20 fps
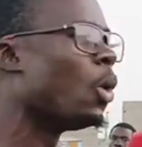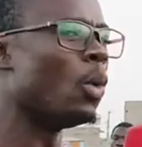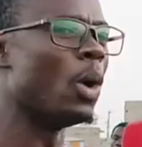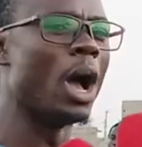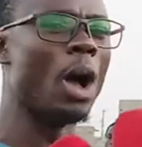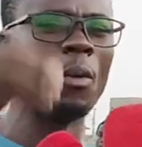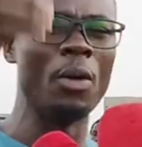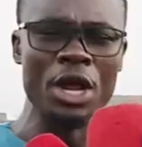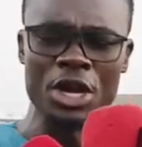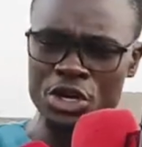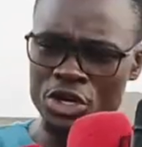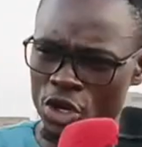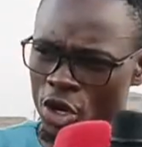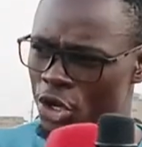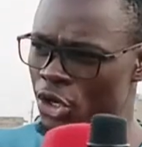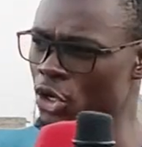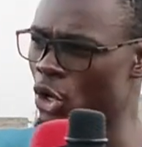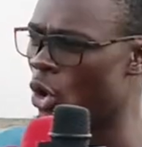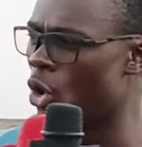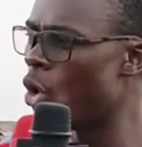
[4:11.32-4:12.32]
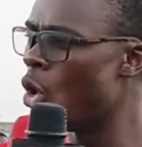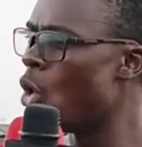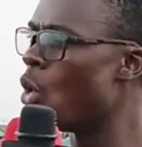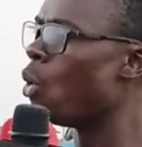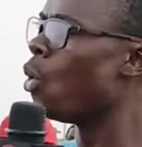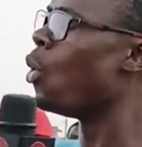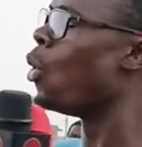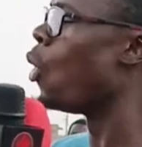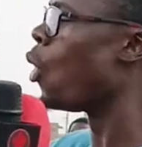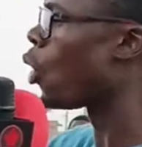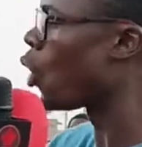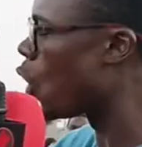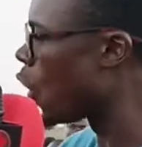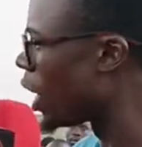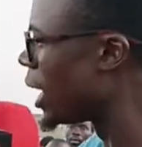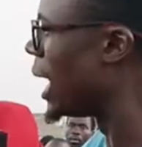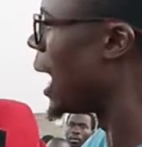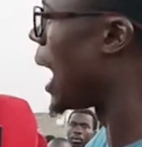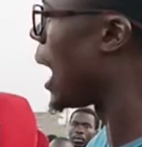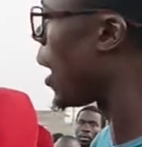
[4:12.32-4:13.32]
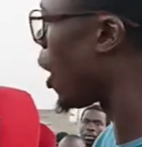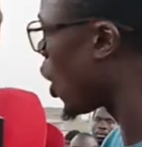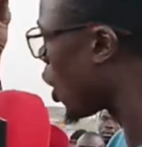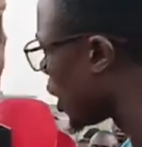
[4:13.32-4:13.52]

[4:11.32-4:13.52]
Wewe ndio hiyo uko na